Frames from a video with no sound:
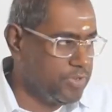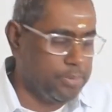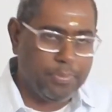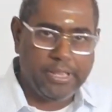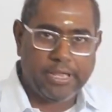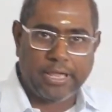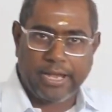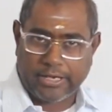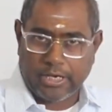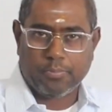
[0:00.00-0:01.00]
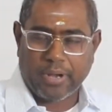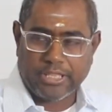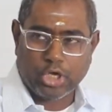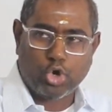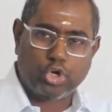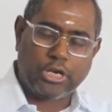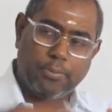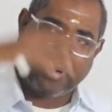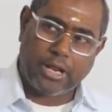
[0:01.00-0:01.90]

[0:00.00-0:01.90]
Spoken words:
will be collected by the hotel,